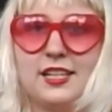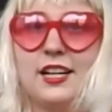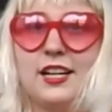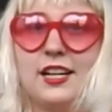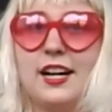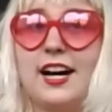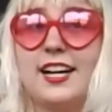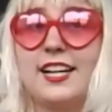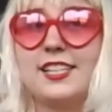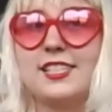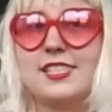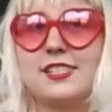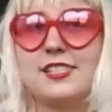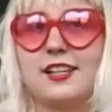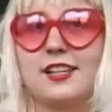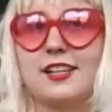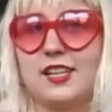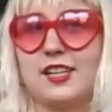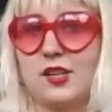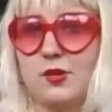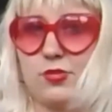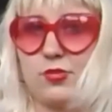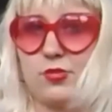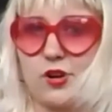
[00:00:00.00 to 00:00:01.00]
I
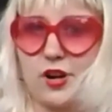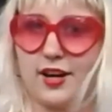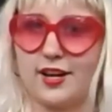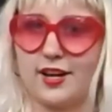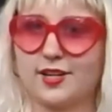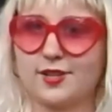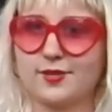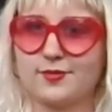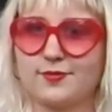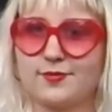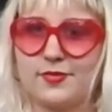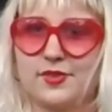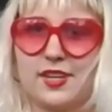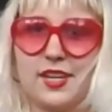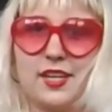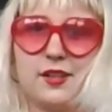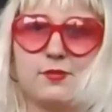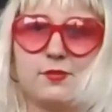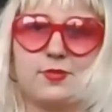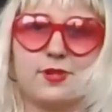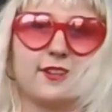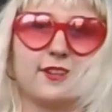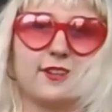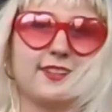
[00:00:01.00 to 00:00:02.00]
studied abroad
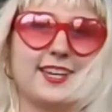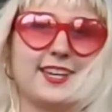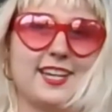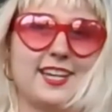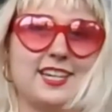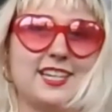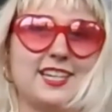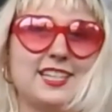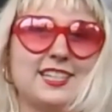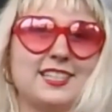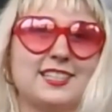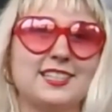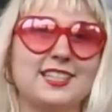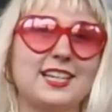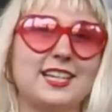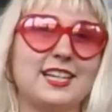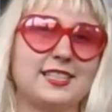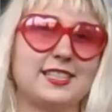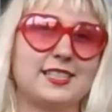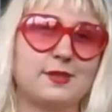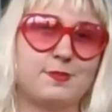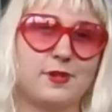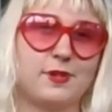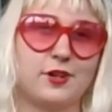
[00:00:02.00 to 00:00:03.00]
in Berlin
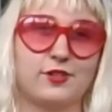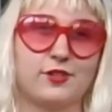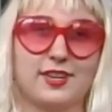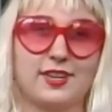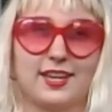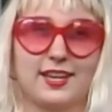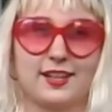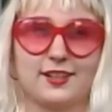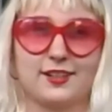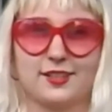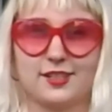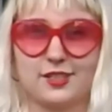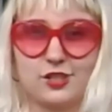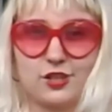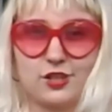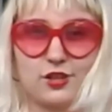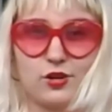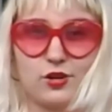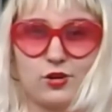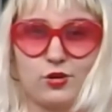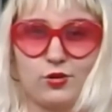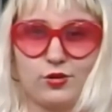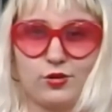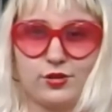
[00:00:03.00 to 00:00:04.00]
and spoke English the
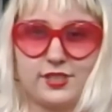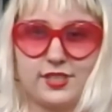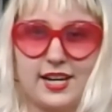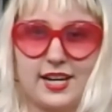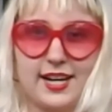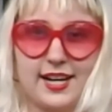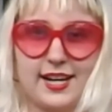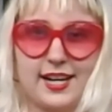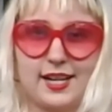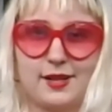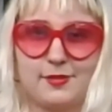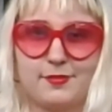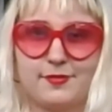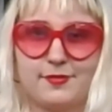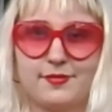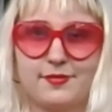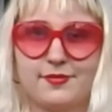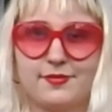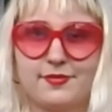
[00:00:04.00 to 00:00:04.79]
whole time.